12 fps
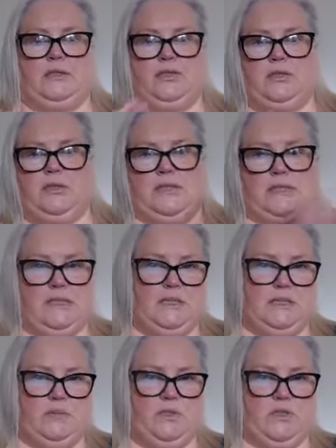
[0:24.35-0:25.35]
as you're
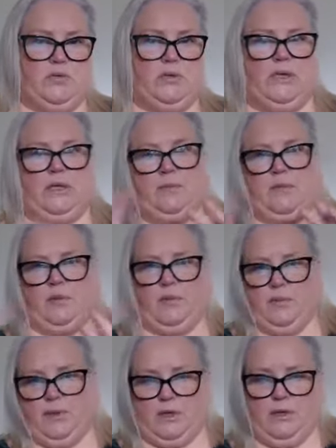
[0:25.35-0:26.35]
listening to me talking, it might
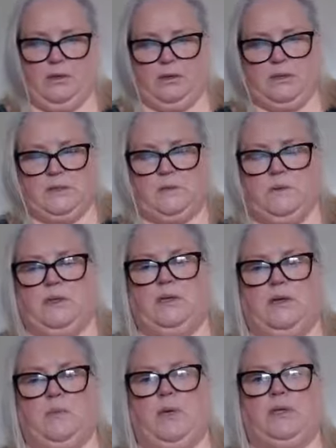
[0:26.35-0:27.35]
be a bit long this week,
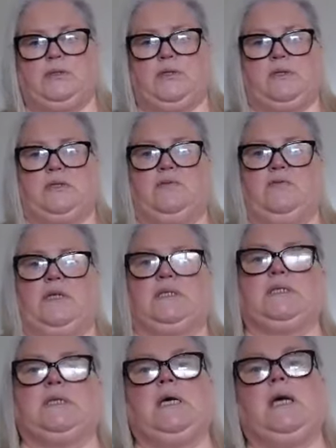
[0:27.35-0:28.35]
and I apologise in
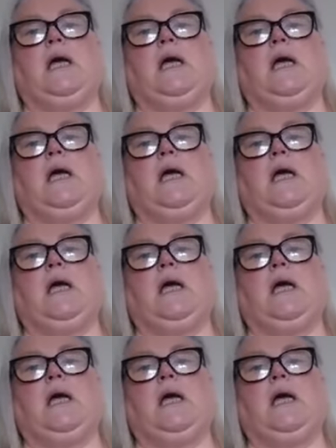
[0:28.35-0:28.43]
advance.